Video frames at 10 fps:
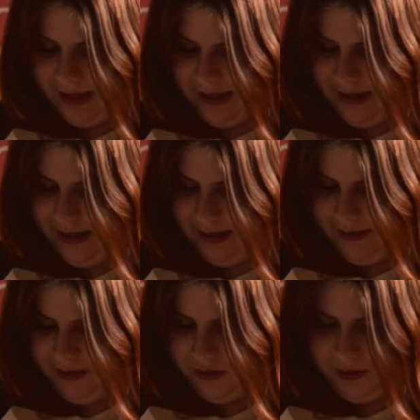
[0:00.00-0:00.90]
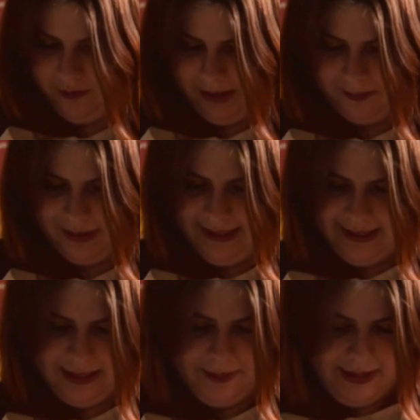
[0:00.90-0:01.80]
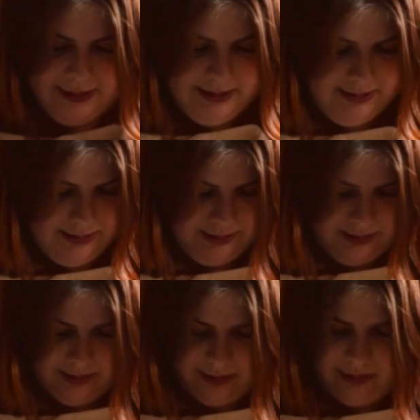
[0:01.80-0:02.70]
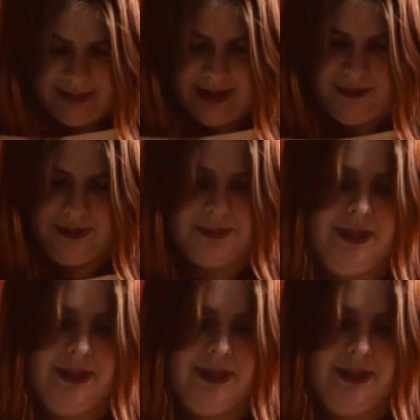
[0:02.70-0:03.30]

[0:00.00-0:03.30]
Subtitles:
here and then sort of like pleaty bits there as